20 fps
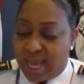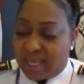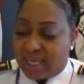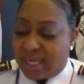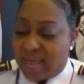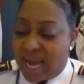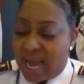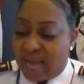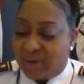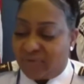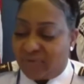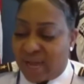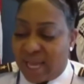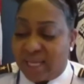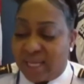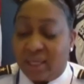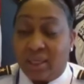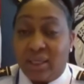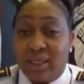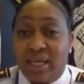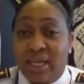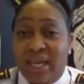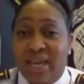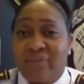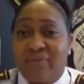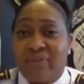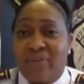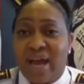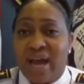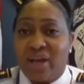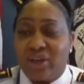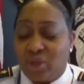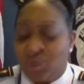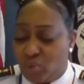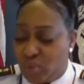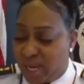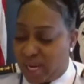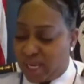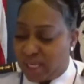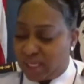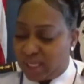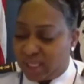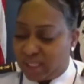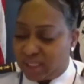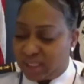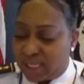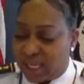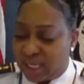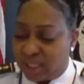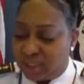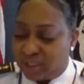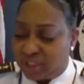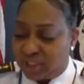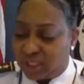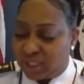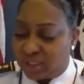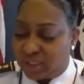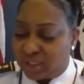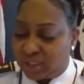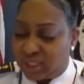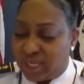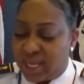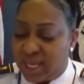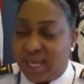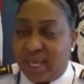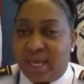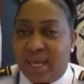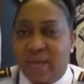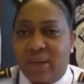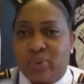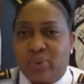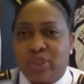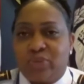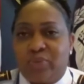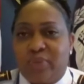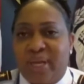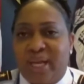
not finally evaluated intelligence. It was